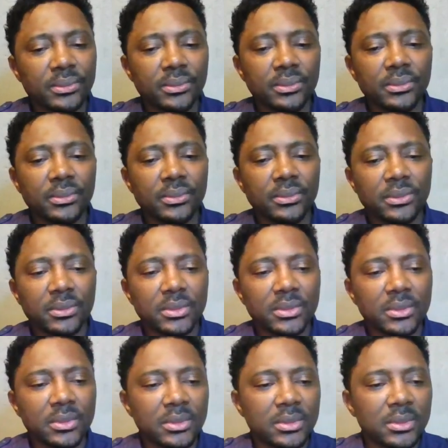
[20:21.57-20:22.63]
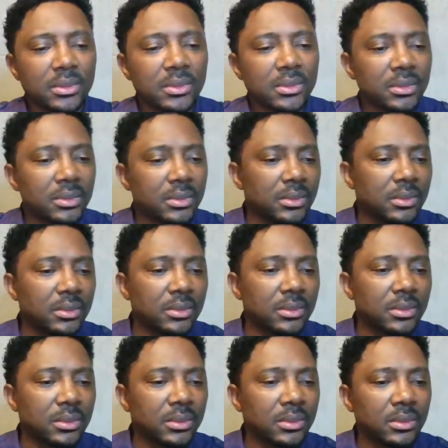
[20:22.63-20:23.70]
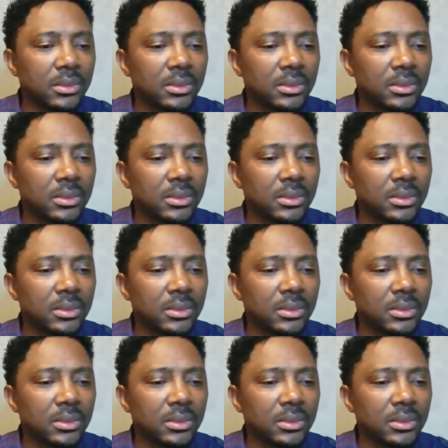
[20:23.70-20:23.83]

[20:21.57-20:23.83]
(no one is talking)